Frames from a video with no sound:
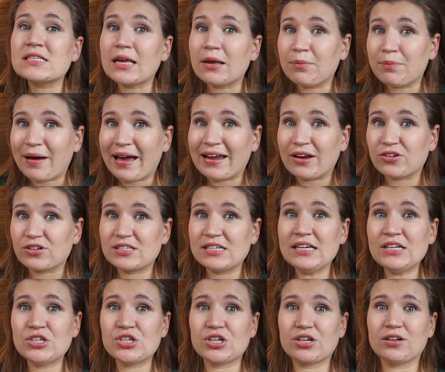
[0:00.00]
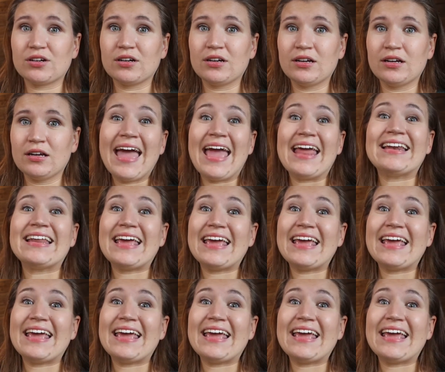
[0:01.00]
and by your teacher. And